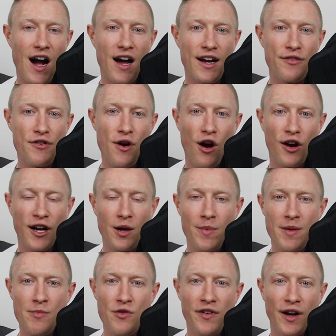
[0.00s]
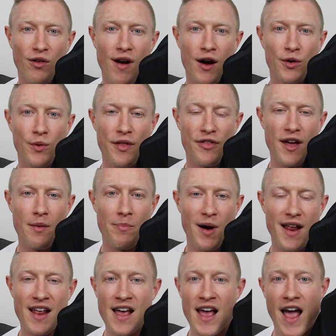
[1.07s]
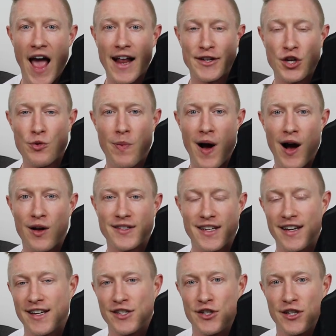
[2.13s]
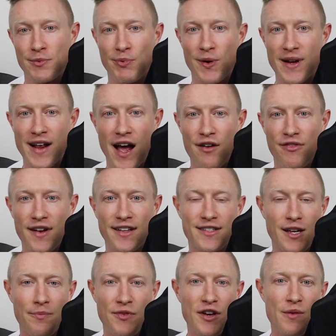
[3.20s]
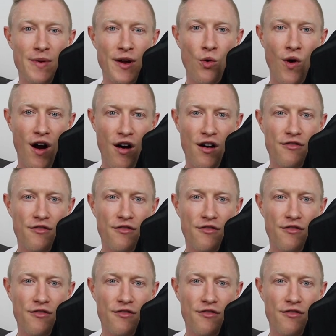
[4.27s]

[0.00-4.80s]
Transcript: on if you are going to be moving around with it, but at 2 pounds, it is just pretty heavy and something to be aware